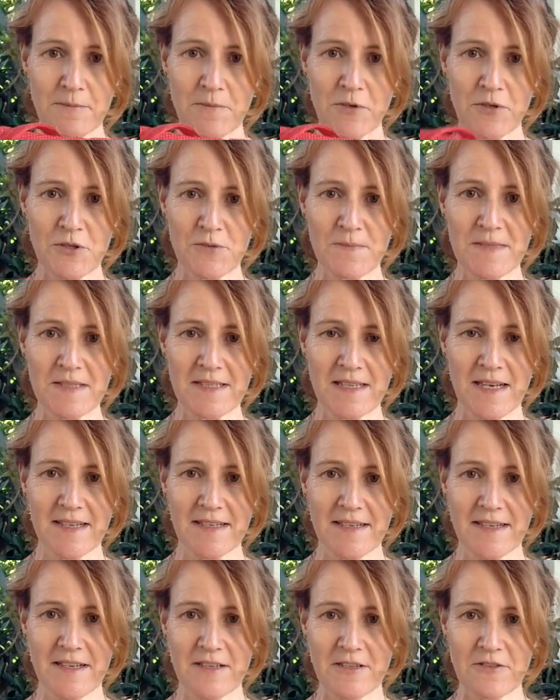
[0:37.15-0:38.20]
bottom is
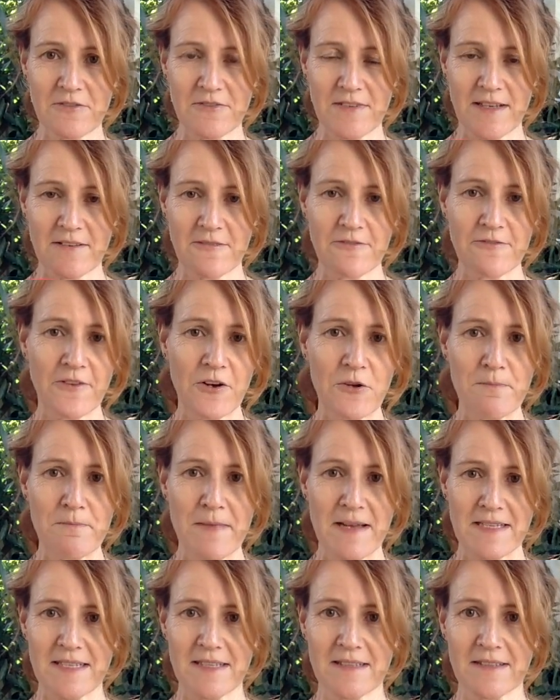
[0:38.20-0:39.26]
cut out of that foam
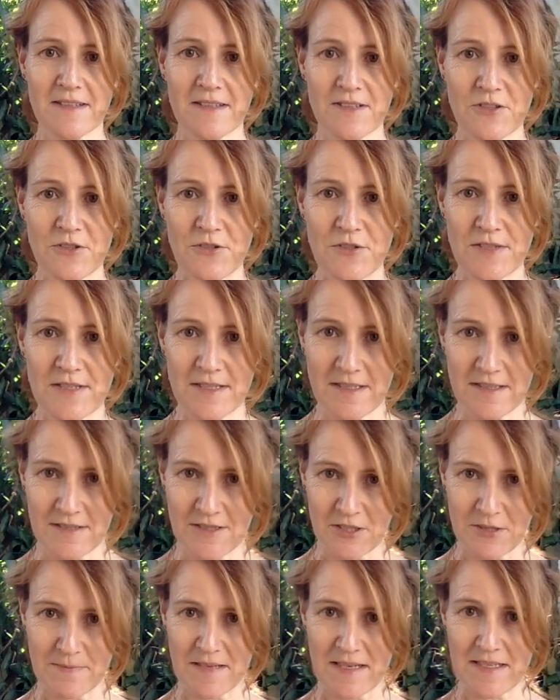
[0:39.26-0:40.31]
matting that's used in
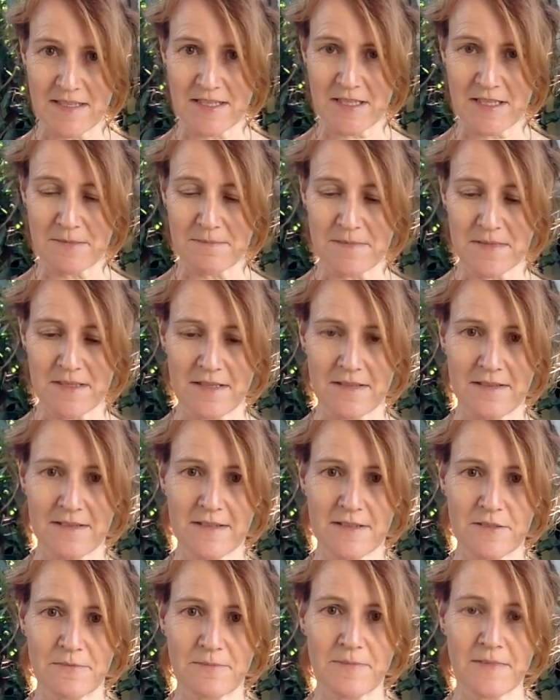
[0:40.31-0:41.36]
gymnasiums
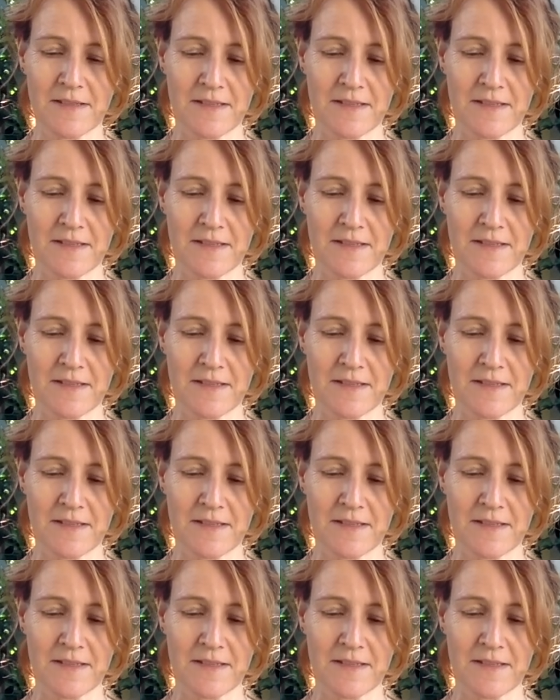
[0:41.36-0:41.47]
and